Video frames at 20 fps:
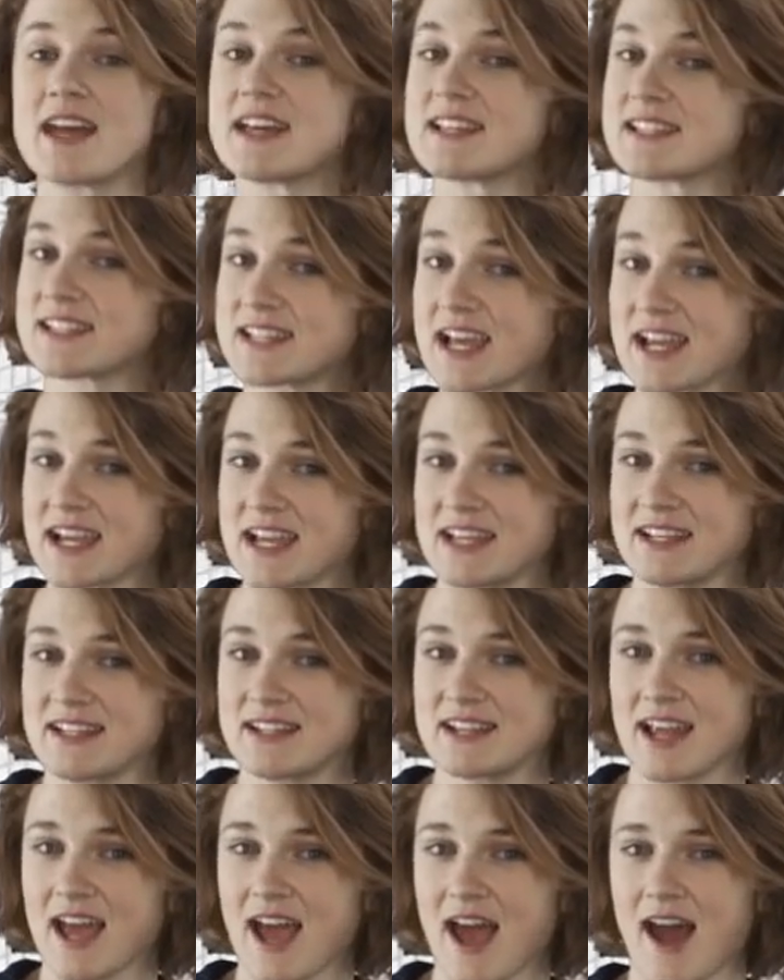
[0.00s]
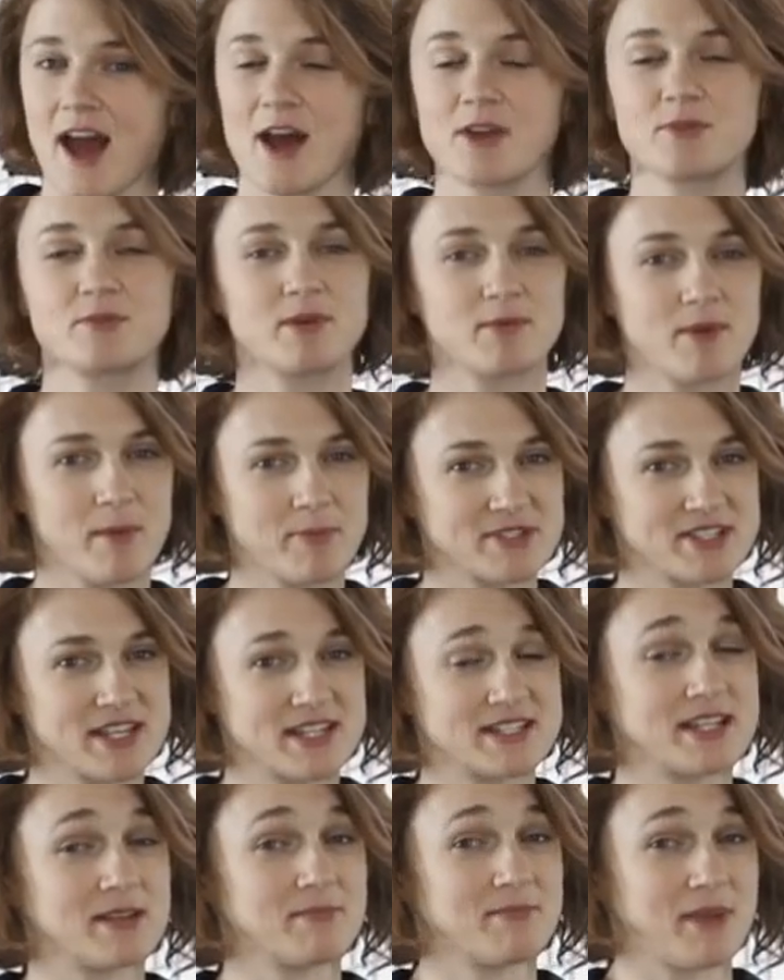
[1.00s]
Second, how do we
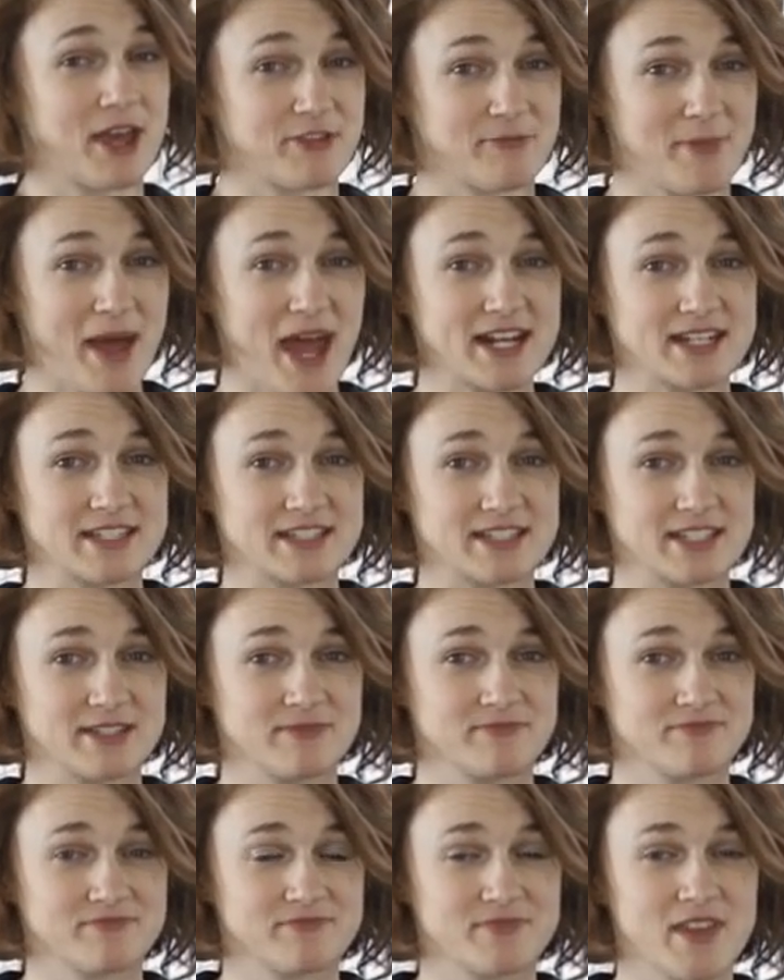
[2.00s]
represent it mathematically?